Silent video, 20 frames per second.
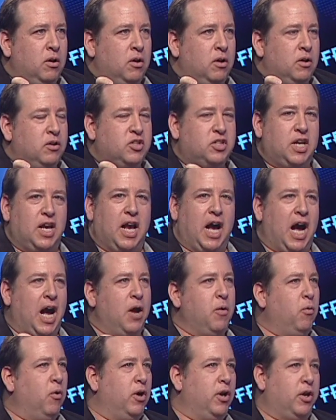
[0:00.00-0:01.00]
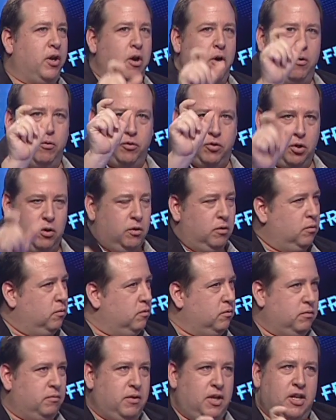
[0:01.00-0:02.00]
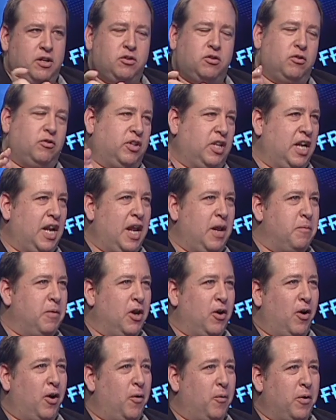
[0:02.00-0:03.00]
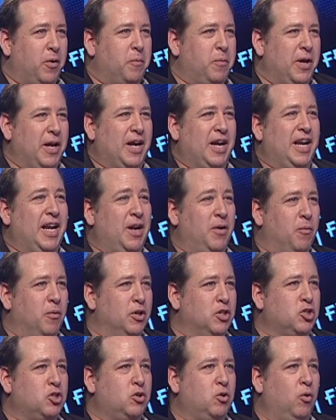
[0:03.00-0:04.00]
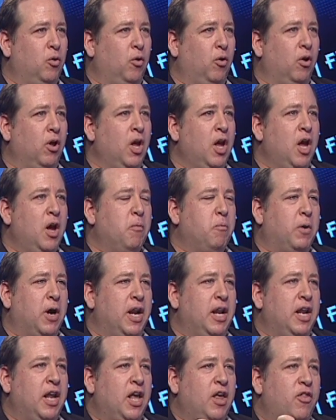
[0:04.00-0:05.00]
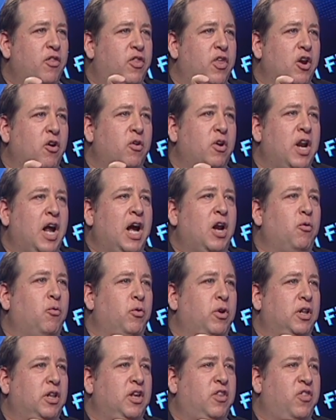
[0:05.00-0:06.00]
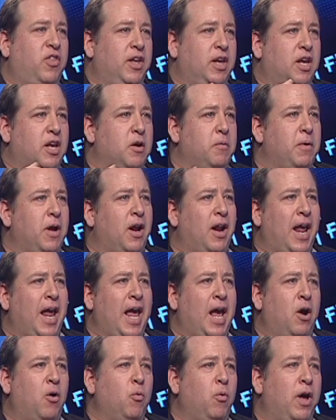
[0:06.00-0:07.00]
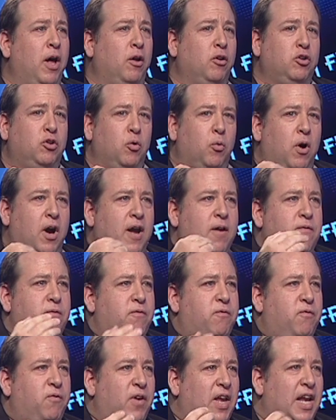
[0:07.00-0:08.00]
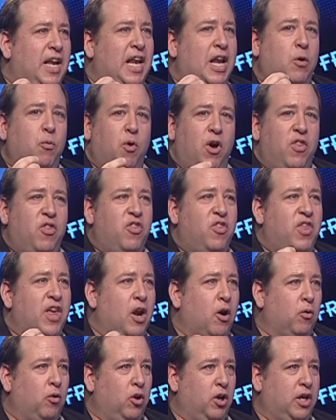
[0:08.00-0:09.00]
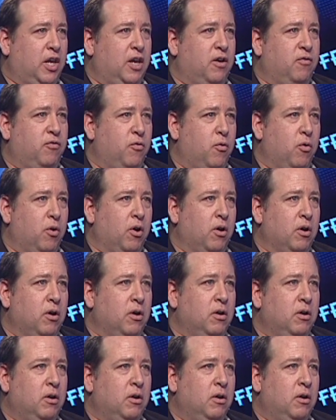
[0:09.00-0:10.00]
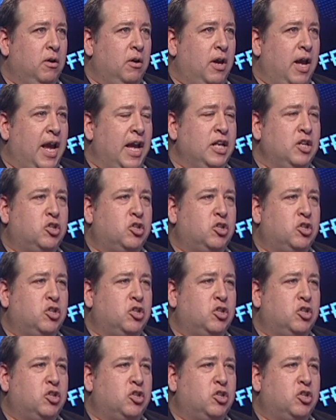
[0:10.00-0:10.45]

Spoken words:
saying, I want to go to, insert the name here, I don't want to pick on any one school, but they're not really thinking about how well do I fit in what they're looking for. And